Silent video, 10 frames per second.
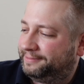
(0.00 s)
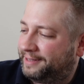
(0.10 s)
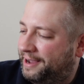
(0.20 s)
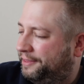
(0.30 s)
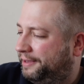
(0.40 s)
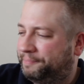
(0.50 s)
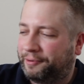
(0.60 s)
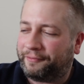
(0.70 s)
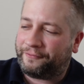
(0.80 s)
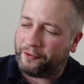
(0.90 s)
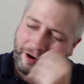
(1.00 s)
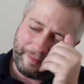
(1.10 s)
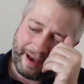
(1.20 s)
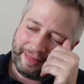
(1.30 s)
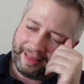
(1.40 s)
how they
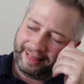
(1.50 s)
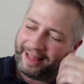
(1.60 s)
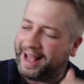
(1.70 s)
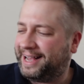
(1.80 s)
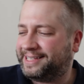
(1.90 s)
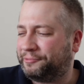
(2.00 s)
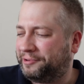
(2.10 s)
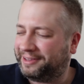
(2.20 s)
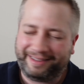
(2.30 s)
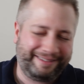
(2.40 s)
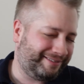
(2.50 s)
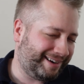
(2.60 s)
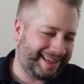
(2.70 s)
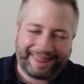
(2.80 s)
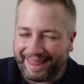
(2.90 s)
perform, how they last, what
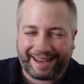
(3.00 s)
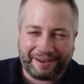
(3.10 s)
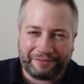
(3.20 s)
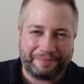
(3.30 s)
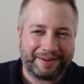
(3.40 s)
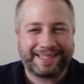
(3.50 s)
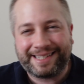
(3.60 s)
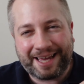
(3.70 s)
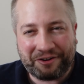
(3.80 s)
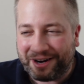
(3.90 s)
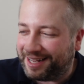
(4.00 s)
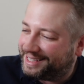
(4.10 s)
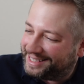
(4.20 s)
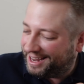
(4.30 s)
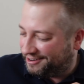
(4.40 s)
what I think of them, etc.,
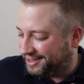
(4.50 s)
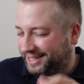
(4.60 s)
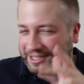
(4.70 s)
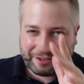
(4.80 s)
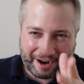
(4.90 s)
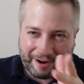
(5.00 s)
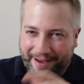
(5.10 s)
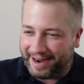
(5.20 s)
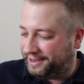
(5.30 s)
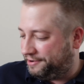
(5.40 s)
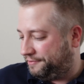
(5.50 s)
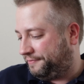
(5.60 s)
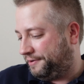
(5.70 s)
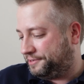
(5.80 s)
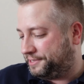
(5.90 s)
etc. Let's try Armani Code
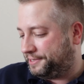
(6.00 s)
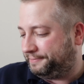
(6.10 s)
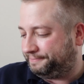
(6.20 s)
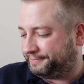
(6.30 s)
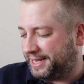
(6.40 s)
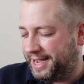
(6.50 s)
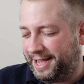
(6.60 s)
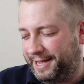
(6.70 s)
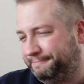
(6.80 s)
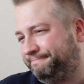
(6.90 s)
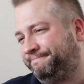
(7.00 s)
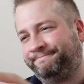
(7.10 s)
first. Um,